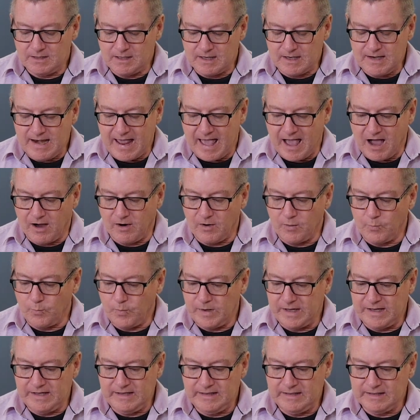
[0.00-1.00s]
Now
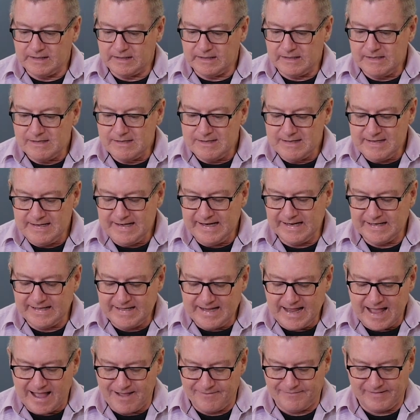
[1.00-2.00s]
we
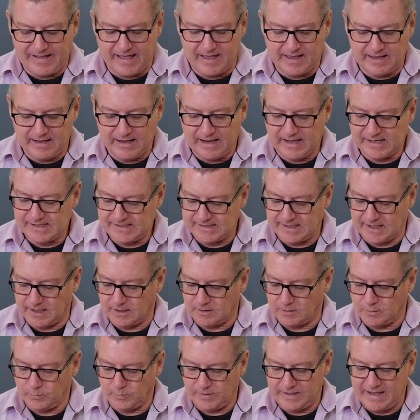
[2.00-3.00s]
nearly have a
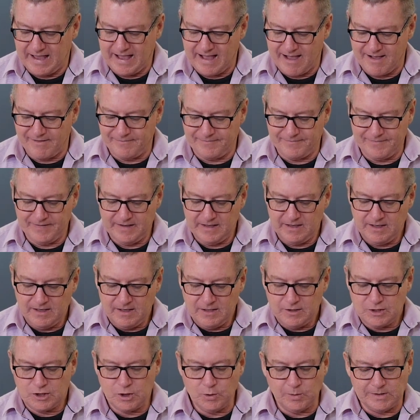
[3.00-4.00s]
cell. We have
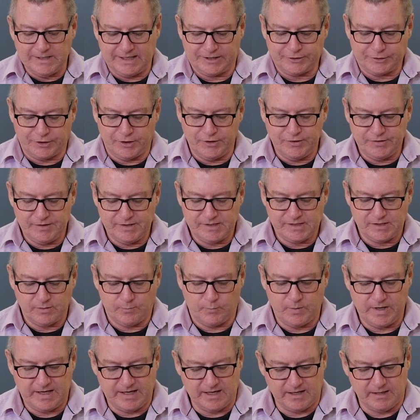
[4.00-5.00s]
two electrodes.
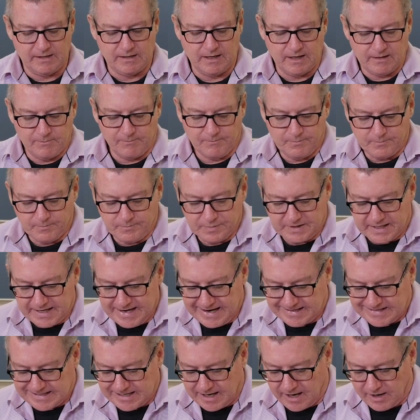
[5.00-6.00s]
We can
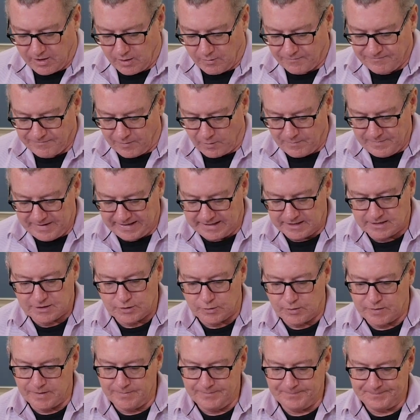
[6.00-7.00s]
connect our voltmeter
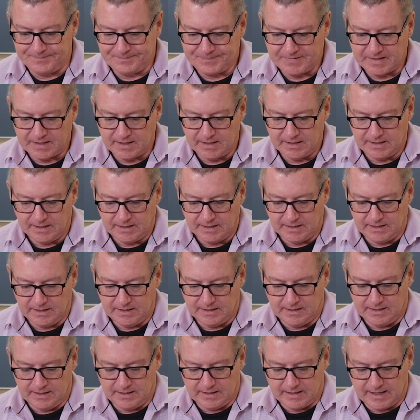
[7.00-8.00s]
to them.
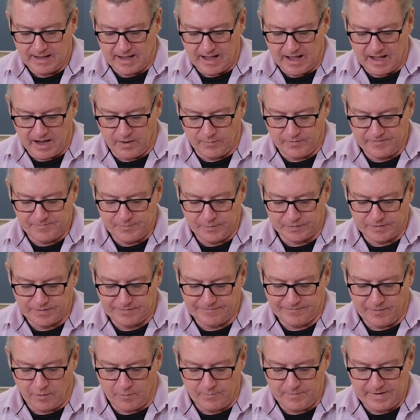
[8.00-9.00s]
We've put
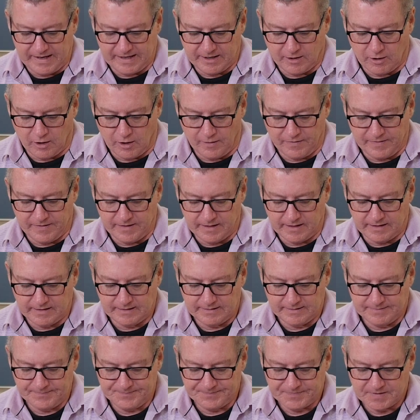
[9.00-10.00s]
the voltmeter on the
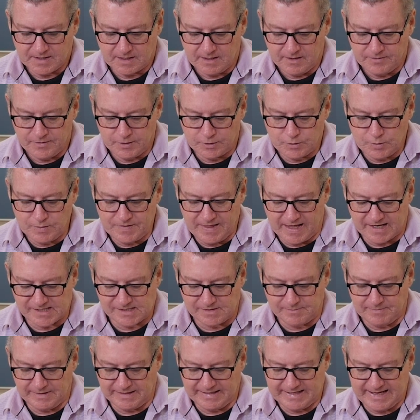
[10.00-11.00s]

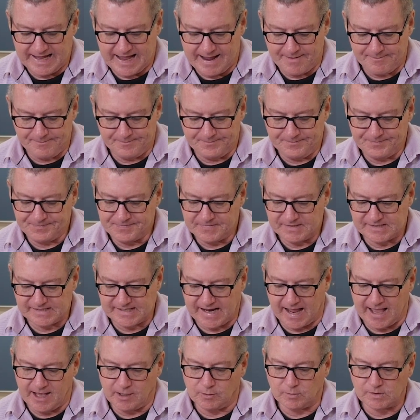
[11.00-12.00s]
2000 milliamp
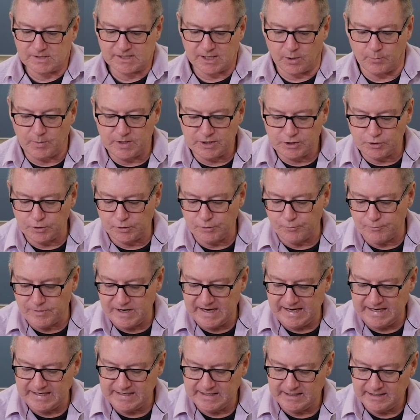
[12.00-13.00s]
scale, so we should
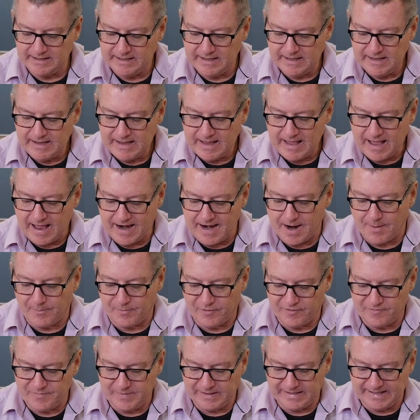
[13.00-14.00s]
read a
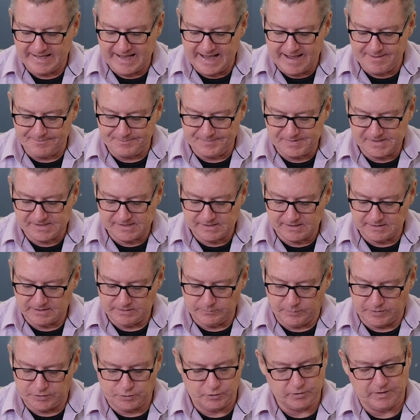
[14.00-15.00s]
number of milliamps,
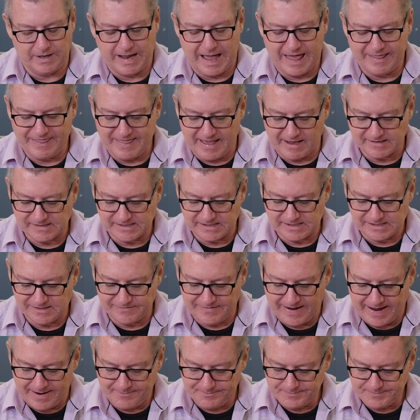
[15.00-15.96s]
which are thousandths of